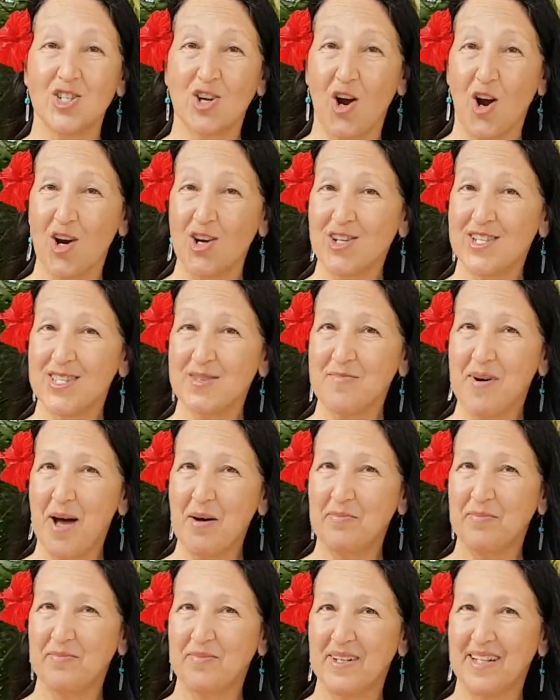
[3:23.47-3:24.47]
charge them
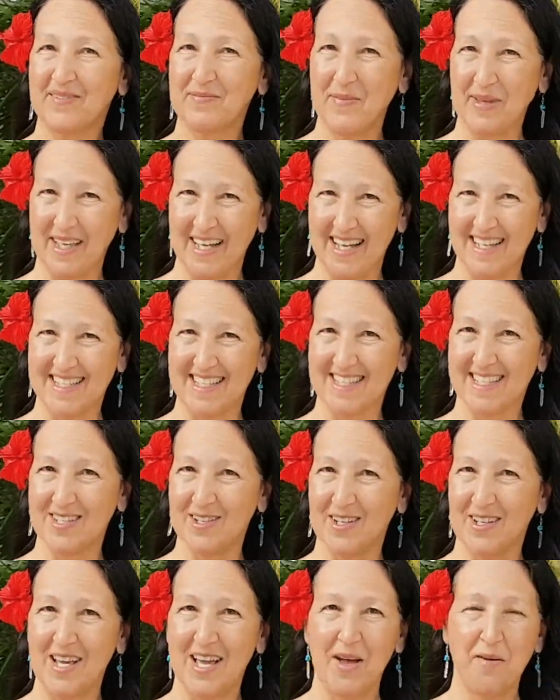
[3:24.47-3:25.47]
up, because it's
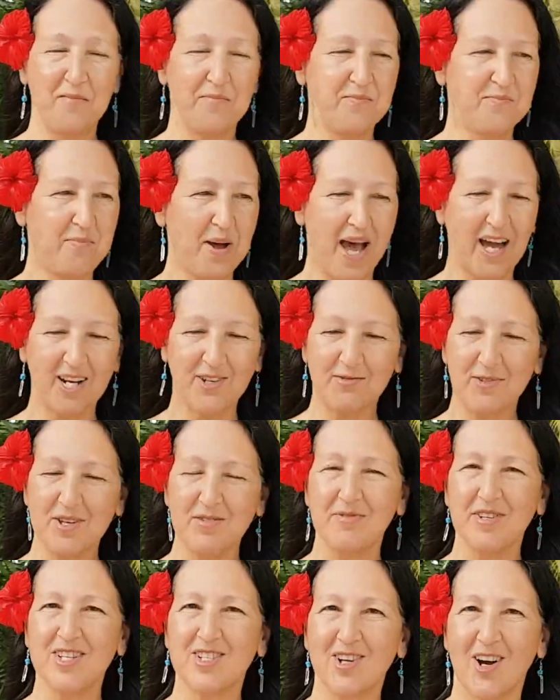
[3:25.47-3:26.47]
a battery
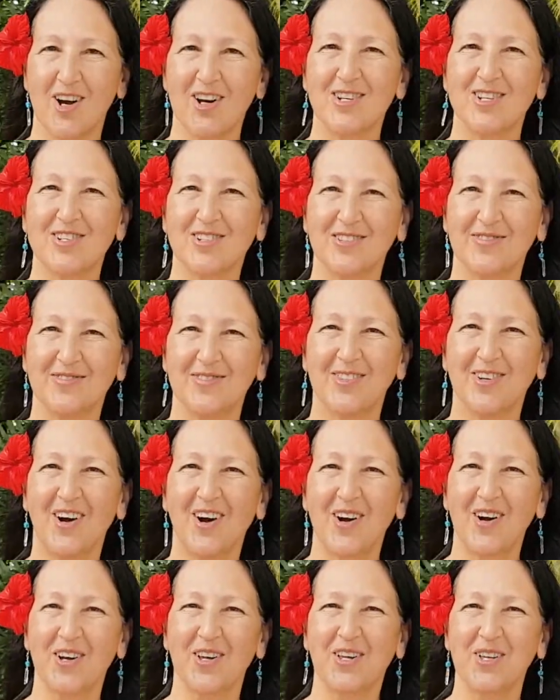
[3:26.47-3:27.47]
recharger for
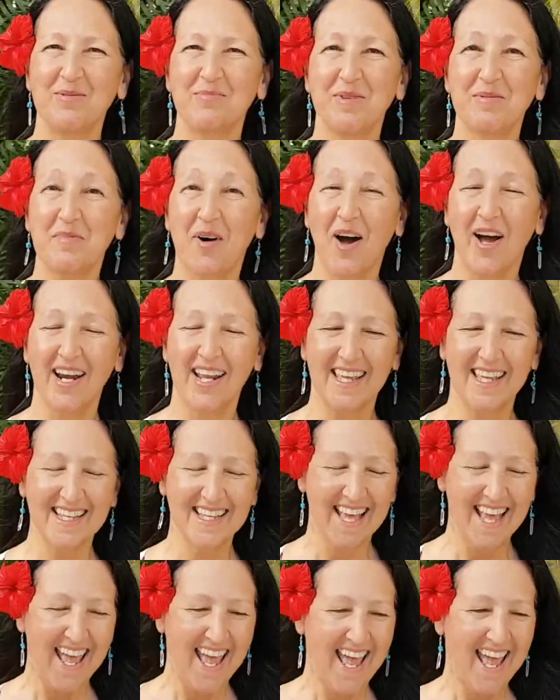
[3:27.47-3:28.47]
our human body,
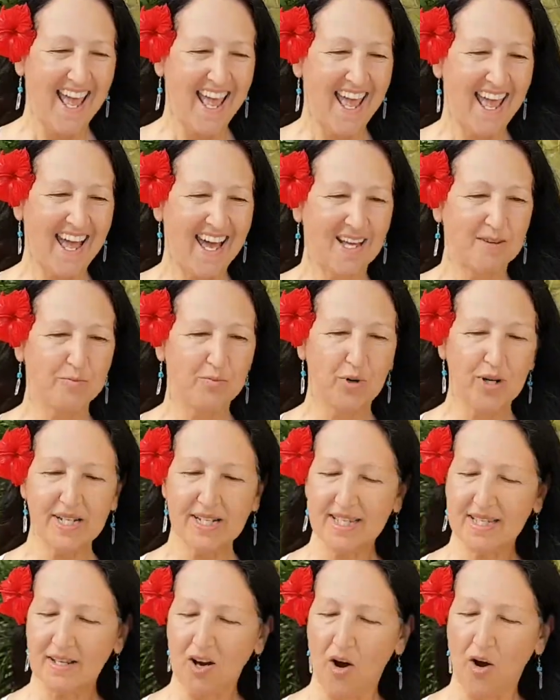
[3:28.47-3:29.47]
and
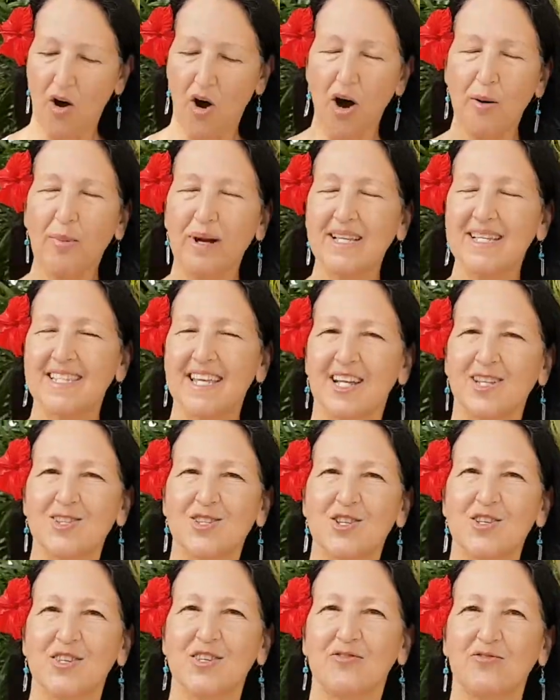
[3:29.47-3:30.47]
brings all my
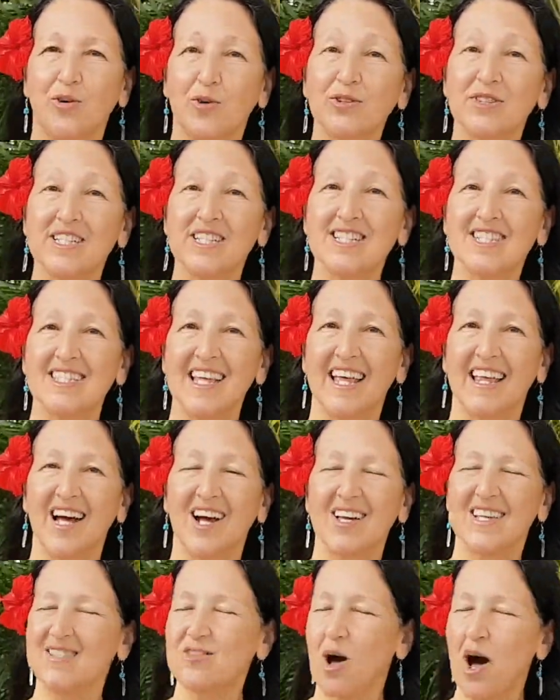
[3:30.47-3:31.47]
cells to the voltage that
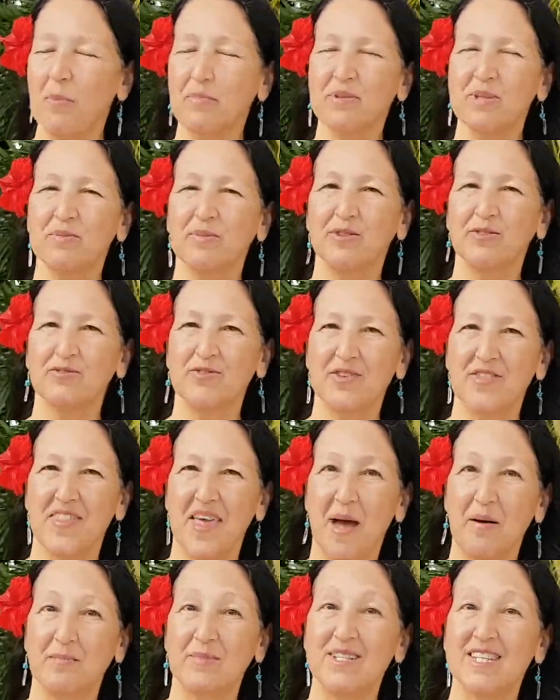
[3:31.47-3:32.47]
is optimal for
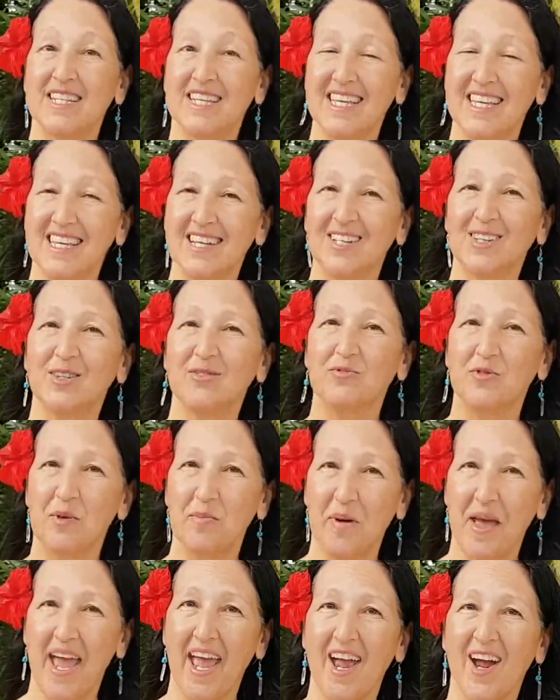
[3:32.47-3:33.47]
them to heal and
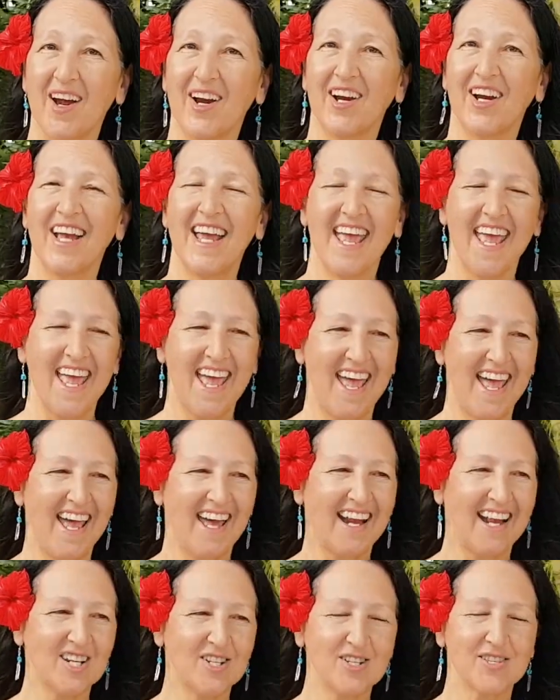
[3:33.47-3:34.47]
repair.
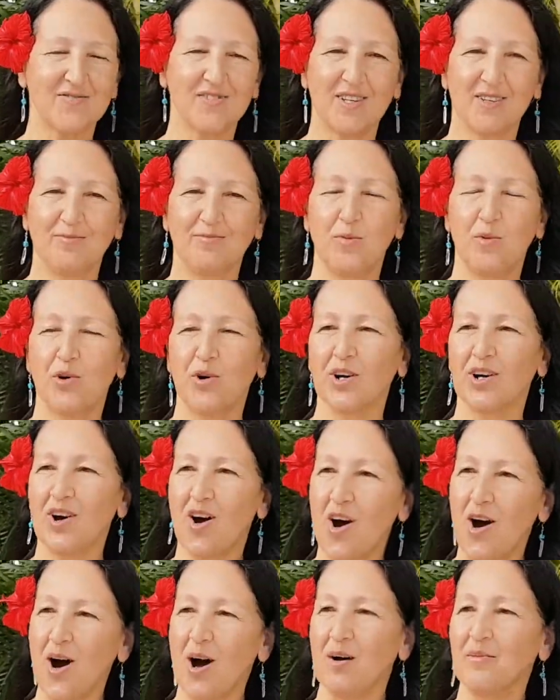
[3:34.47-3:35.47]
And I just feel more
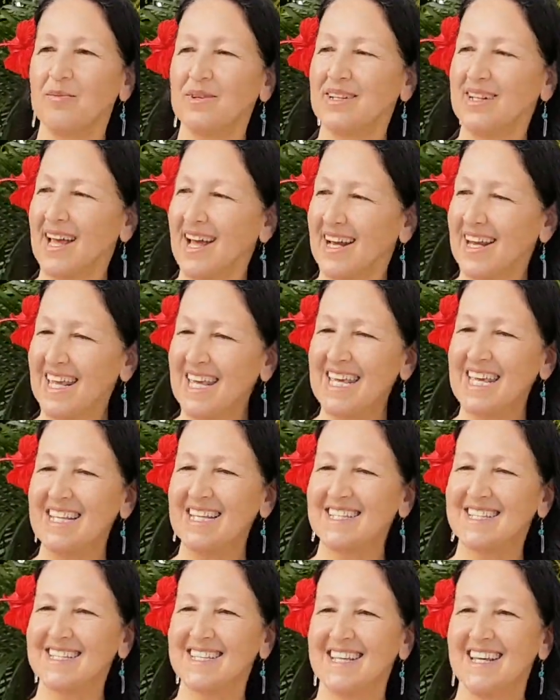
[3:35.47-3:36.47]
calm and at
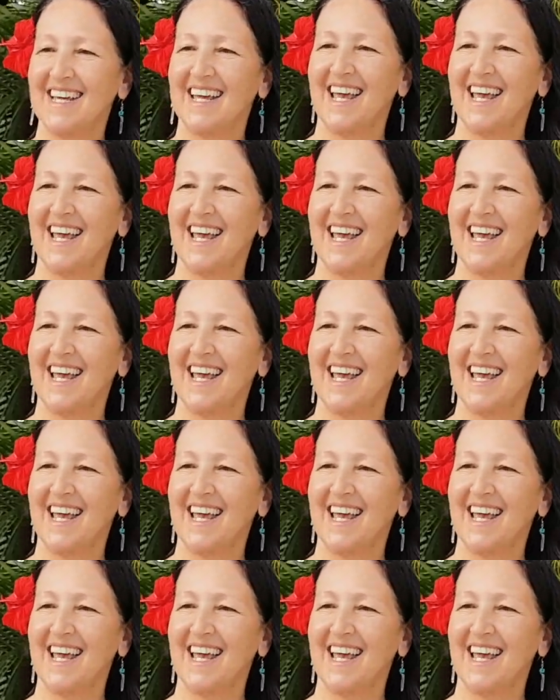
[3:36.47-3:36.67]
ease